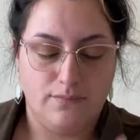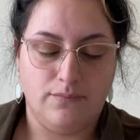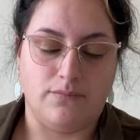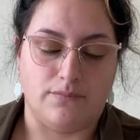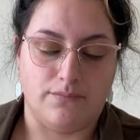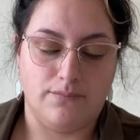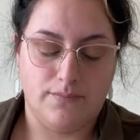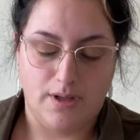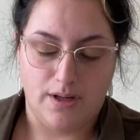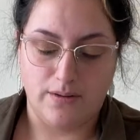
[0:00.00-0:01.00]
Hmm.
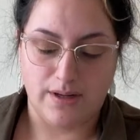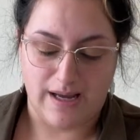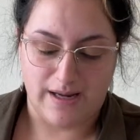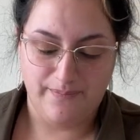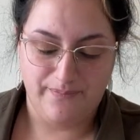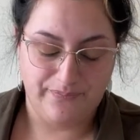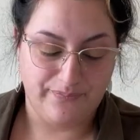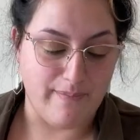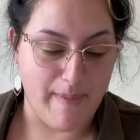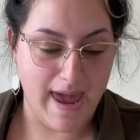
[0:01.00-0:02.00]
Okay
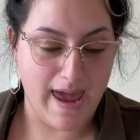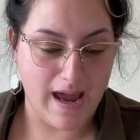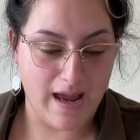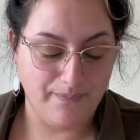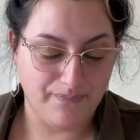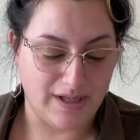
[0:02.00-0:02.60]
meh.